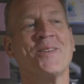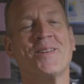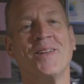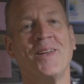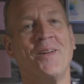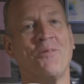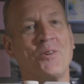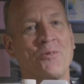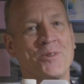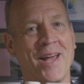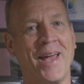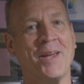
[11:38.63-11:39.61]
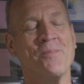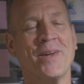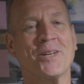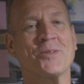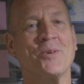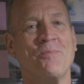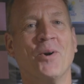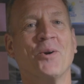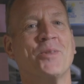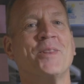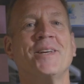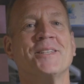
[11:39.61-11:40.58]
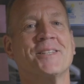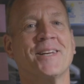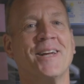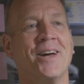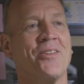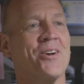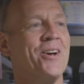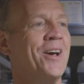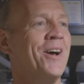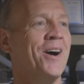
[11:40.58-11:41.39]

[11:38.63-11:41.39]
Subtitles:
If you tank mix with both of these together,